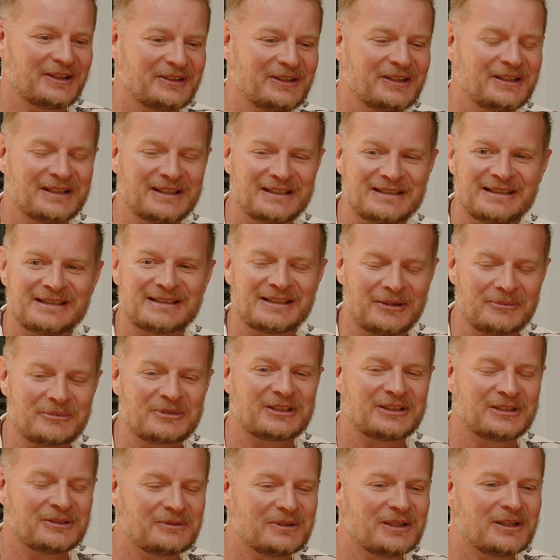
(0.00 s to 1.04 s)
I'm
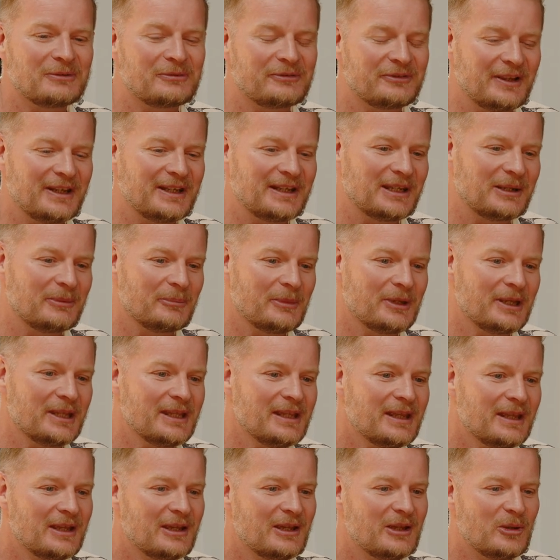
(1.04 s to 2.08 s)
still the authentic
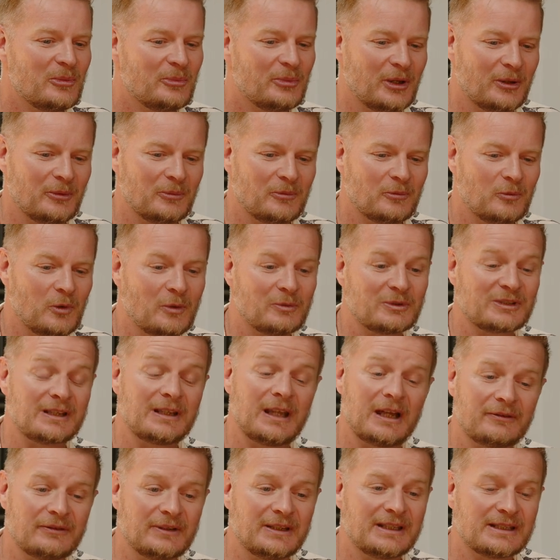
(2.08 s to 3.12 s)
me. But what was
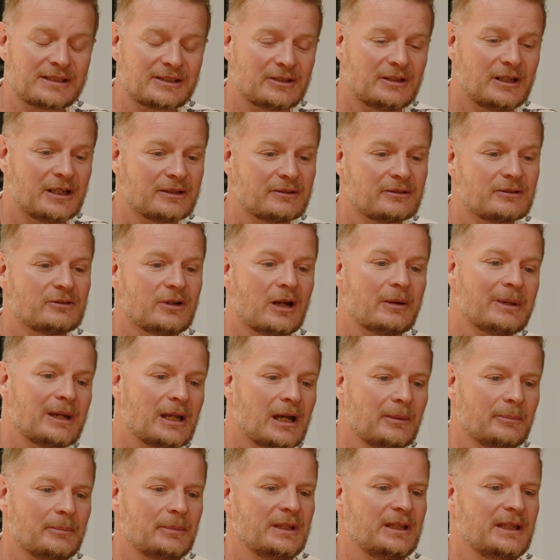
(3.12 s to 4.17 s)
lovely is kind of growing
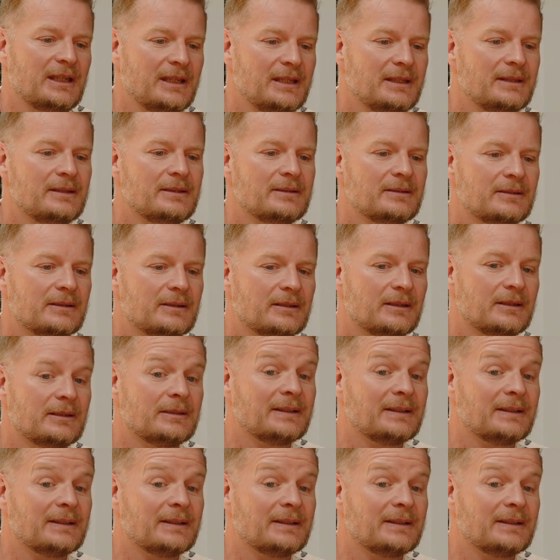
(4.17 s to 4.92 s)
up in